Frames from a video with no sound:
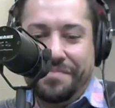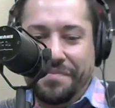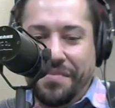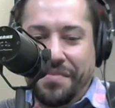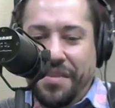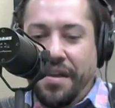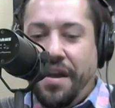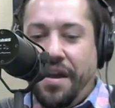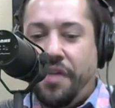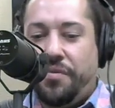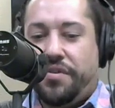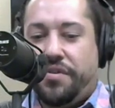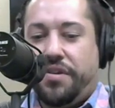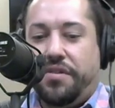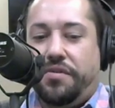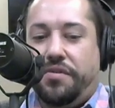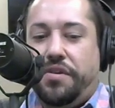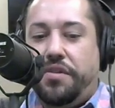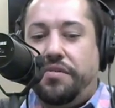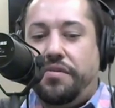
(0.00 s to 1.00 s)
I was
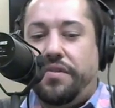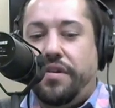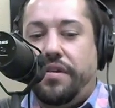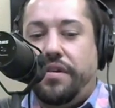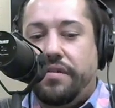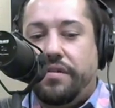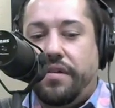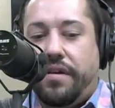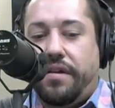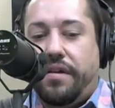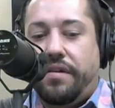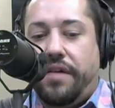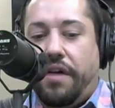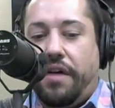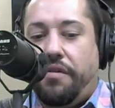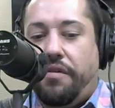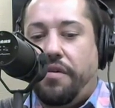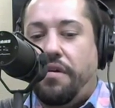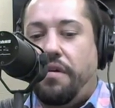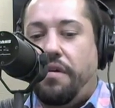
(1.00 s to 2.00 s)
still using
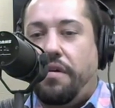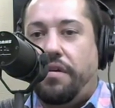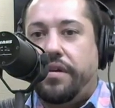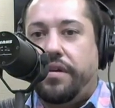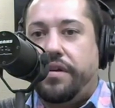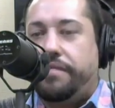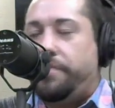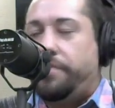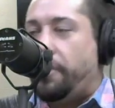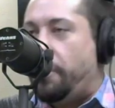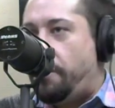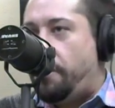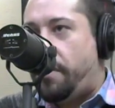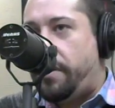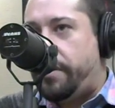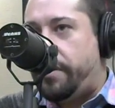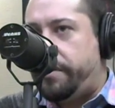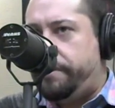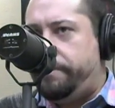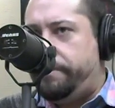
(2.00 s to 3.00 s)
alcohol and
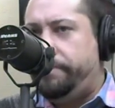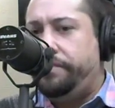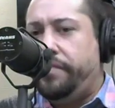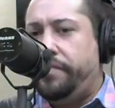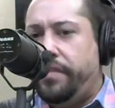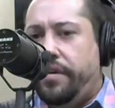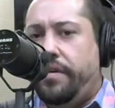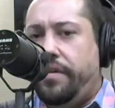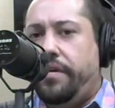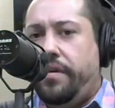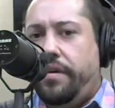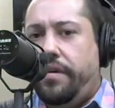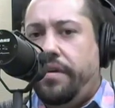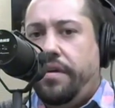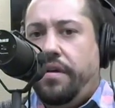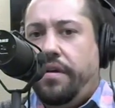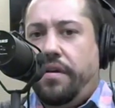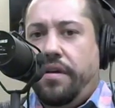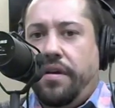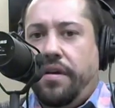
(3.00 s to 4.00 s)
marijuana,
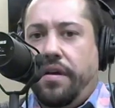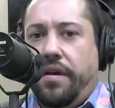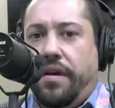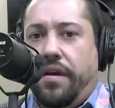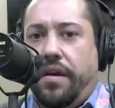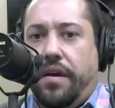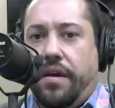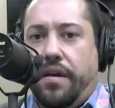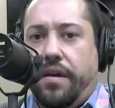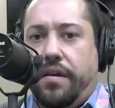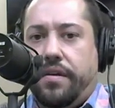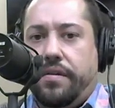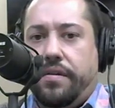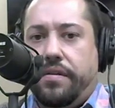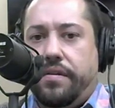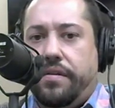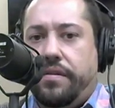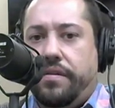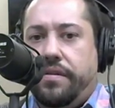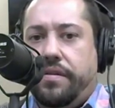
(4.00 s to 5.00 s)

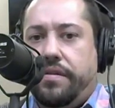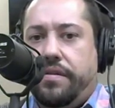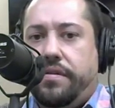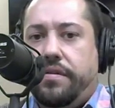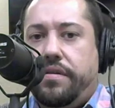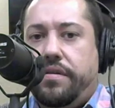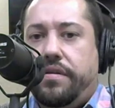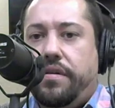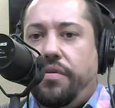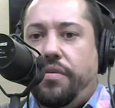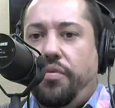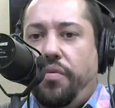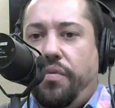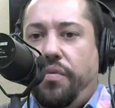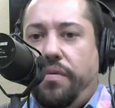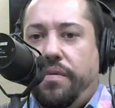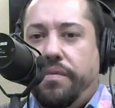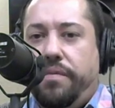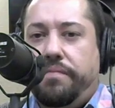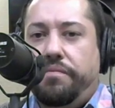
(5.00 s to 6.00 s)
and
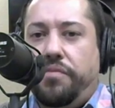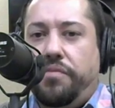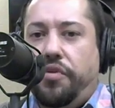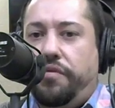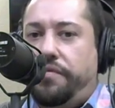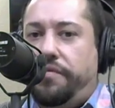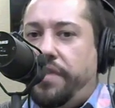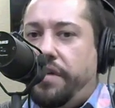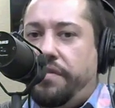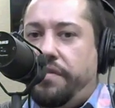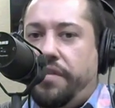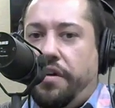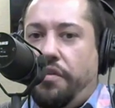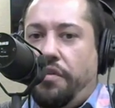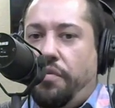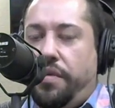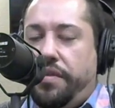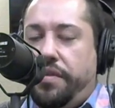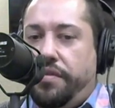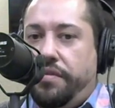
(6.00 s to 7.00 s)
moved down there
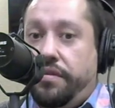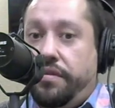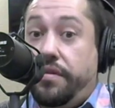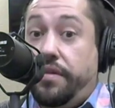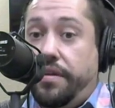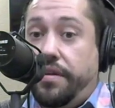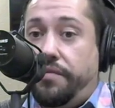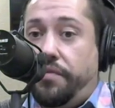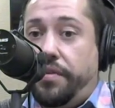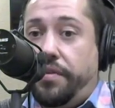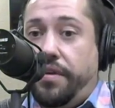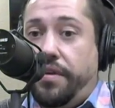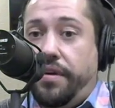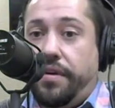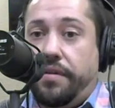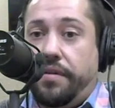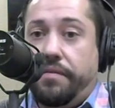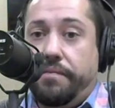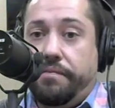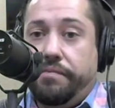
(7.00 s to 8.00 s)
to live with
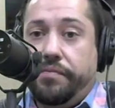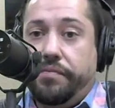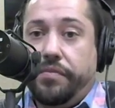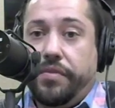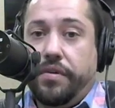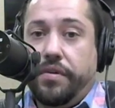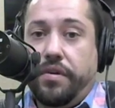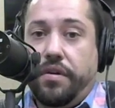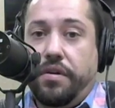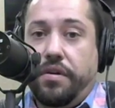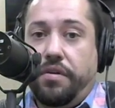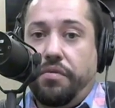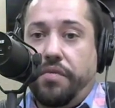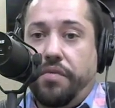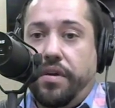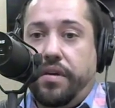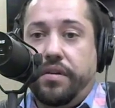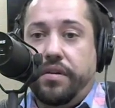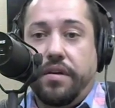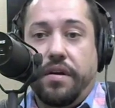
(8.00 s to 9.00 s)
him. We
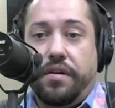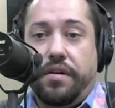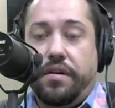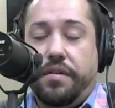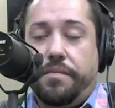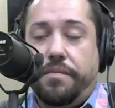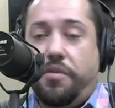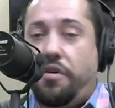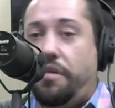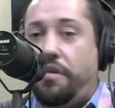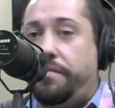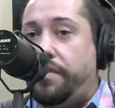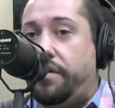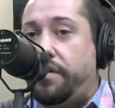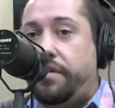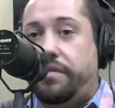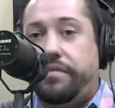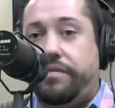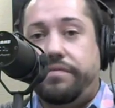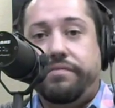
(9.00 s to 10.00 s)
had gotten an
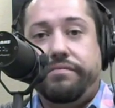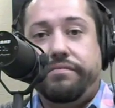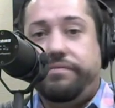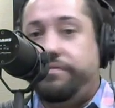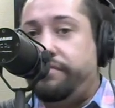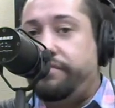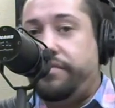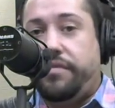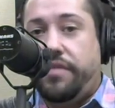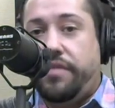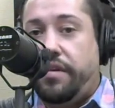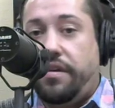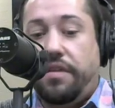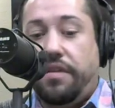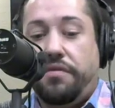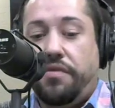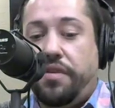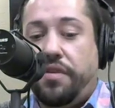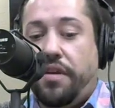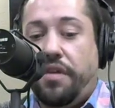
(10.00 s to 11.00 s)
apartment.
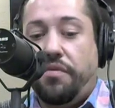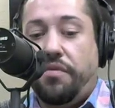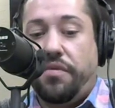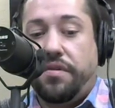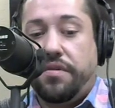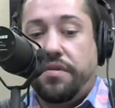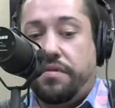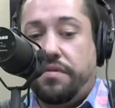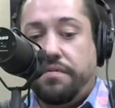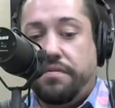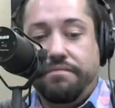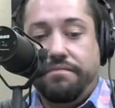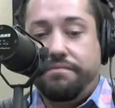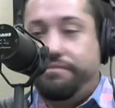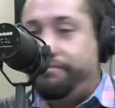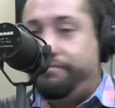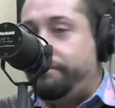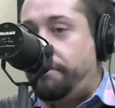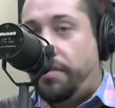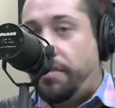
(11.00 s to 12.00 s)
Everything was
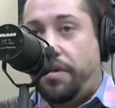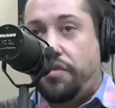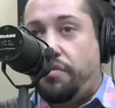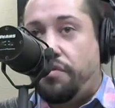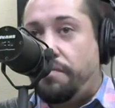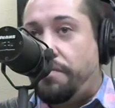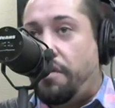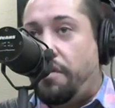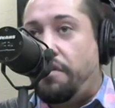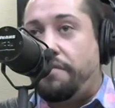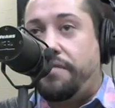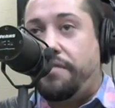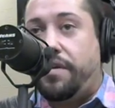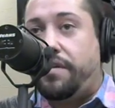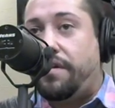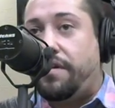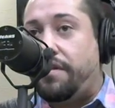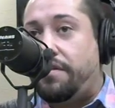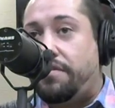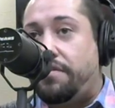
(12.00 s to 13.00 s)
picture perfect
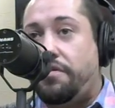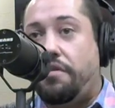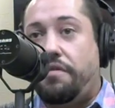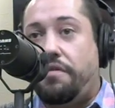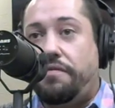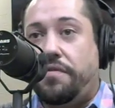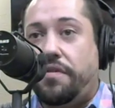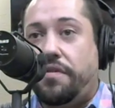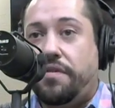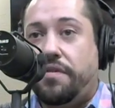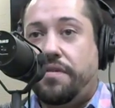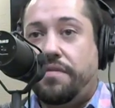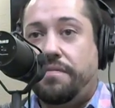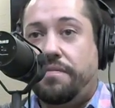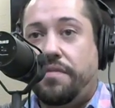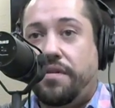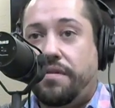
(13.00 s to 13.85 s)
on the surface, but